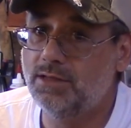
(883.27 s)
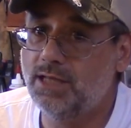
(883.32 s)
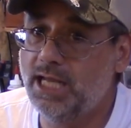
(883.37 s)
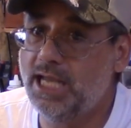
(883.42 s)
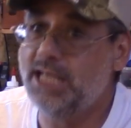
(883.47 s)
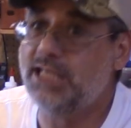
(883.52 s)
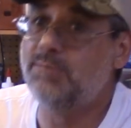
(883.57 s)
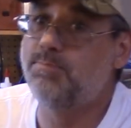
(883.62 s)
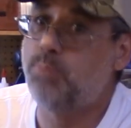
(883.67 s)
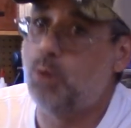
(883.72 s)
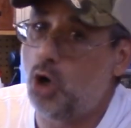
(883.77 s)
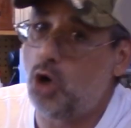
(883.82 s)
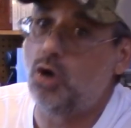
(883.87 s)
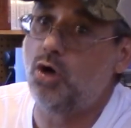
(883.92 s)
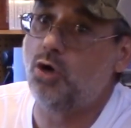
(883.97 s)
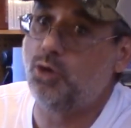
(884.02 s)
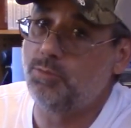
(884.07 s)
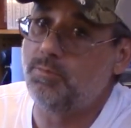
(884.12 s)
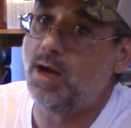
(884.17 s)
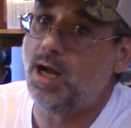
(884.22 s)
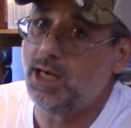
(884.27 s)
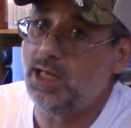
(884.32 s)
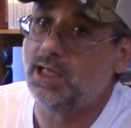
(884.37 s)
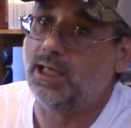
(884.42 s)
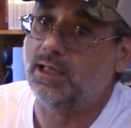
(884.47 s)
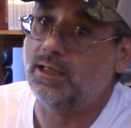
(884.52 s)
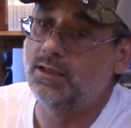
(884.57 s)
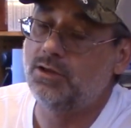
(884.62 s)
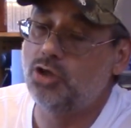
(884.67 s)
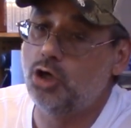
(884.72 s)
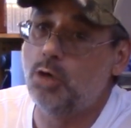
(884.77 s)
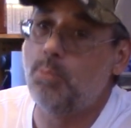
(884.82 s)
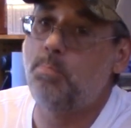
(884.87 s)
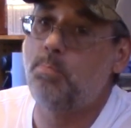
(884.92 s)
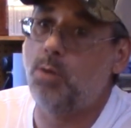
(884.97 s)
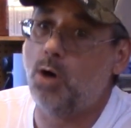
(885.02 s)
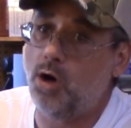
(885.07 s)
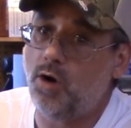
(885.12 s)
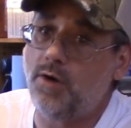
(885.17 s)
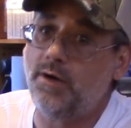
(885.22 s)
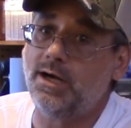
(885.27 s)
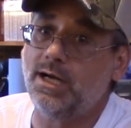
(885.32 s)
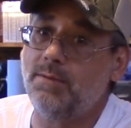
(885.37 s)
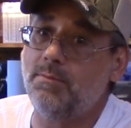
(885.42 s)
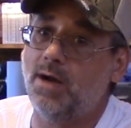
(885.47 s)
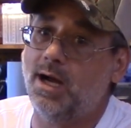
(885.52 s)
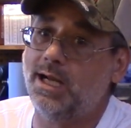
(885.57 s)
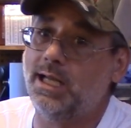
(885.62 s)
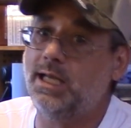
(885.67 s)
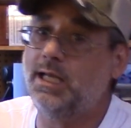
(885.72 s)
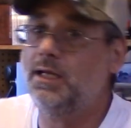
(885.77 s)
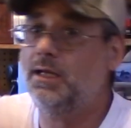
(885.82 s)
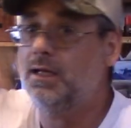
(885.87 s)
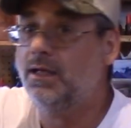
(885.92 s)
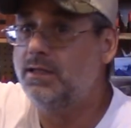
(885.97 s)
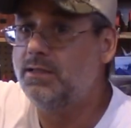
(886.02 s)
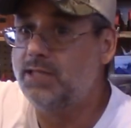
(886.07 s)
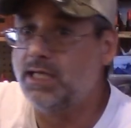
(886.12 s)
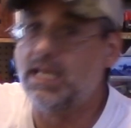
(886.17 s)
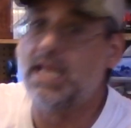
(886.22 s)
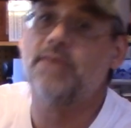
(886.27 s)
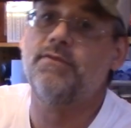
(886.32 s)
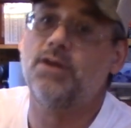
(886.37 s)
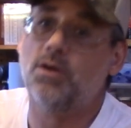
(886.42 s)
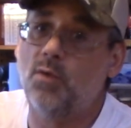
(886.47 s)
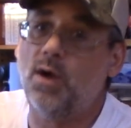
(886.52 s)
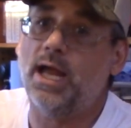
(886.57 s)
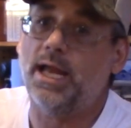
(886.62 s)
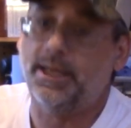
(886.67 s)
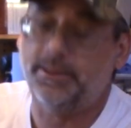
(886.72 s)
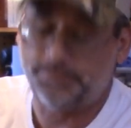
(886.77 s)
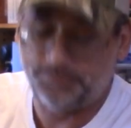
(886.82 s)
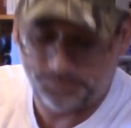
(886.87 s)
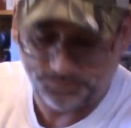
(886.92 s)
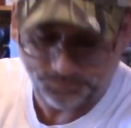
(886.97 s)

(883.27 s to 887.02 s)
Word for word: It's borrowed money. They're borrowing money to give it away.